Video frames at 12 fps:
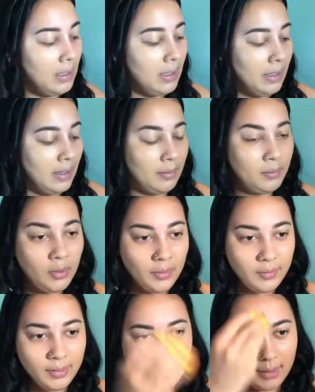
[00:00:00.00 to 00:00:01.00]
I am
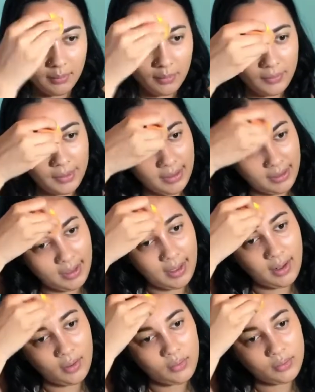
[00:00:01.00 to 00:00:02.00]
currently breaking
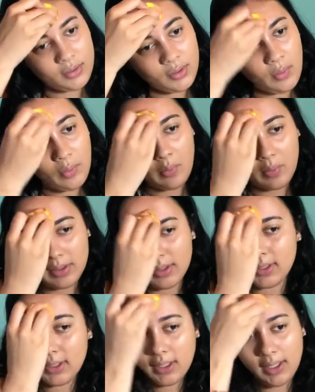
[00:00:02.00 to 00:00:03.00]
out
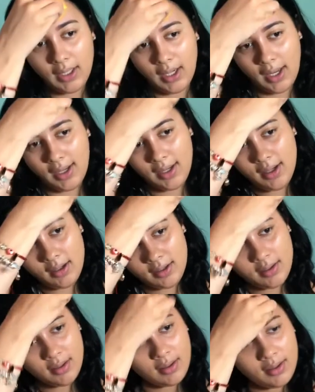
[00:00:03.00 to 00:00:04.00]
once again.
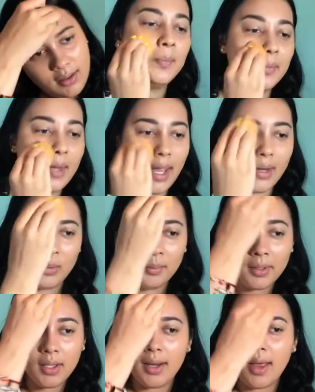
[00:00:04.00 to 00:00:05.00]
I don't
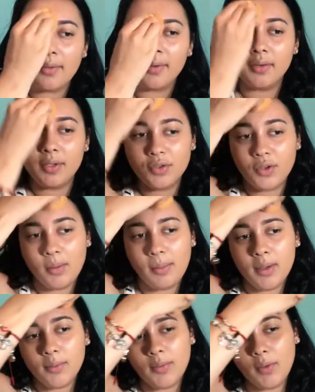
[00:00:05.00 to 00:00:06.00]
put a lot of foundation on
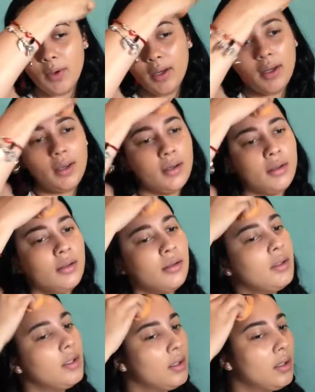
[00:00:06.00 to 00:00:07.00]
my forehead.
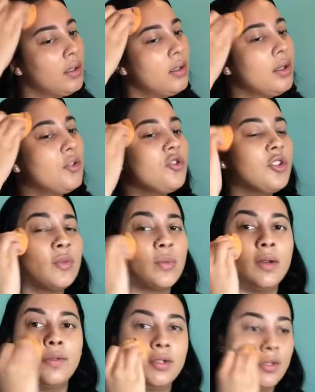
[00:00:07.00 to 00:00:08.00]
Just
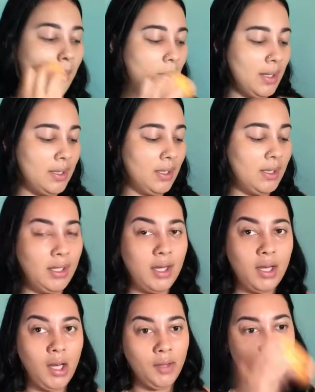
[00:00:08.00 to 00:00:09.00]
whatever's basically
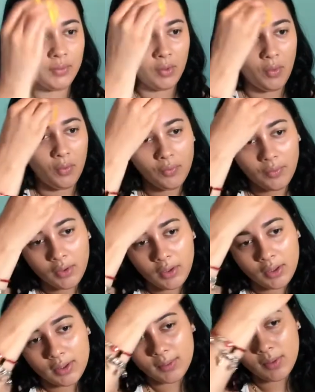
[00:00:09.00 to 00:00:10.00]
left over
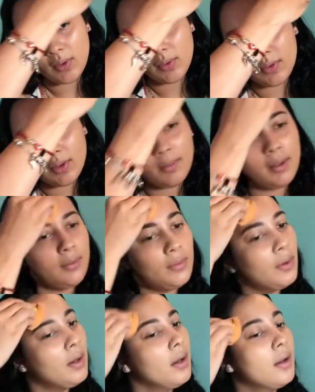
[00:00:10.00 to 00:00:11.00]
is what goes on my
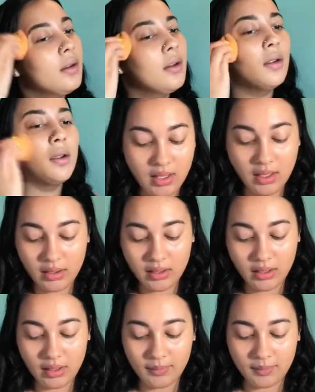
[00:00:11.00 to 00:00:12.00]
forehead. And
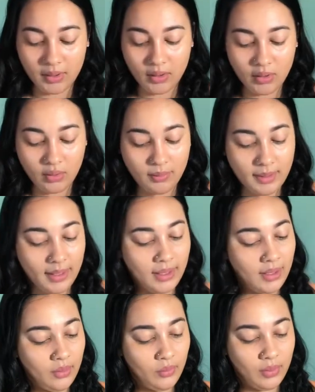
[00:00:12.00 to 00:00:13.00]
then I'm gonna go back
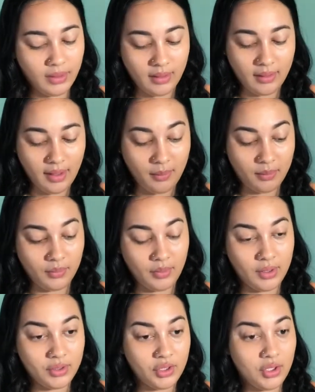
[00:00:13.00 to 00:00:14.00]
in with that
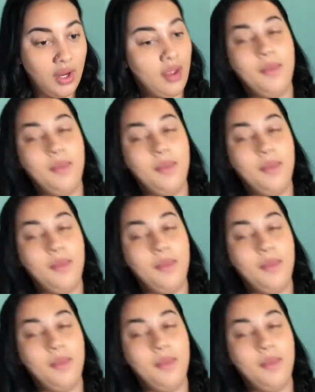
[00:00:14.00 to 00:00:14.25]
brush